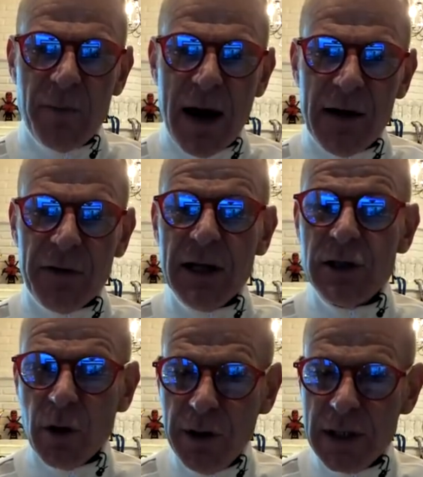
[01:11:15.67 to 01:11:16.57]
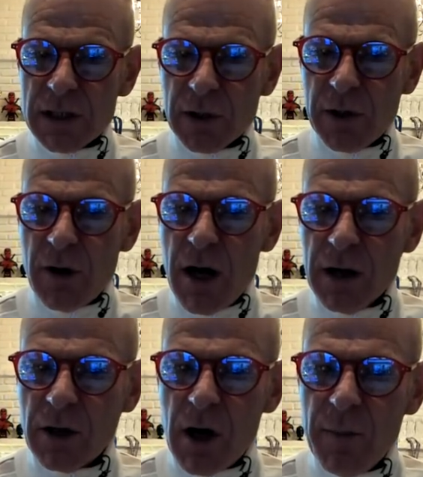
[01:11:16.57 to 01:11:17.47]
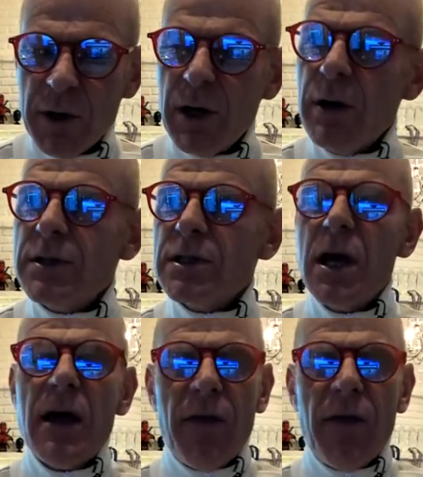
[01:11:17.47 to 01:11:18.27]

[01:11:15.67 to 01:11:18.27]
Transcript: path and join each other on common notes,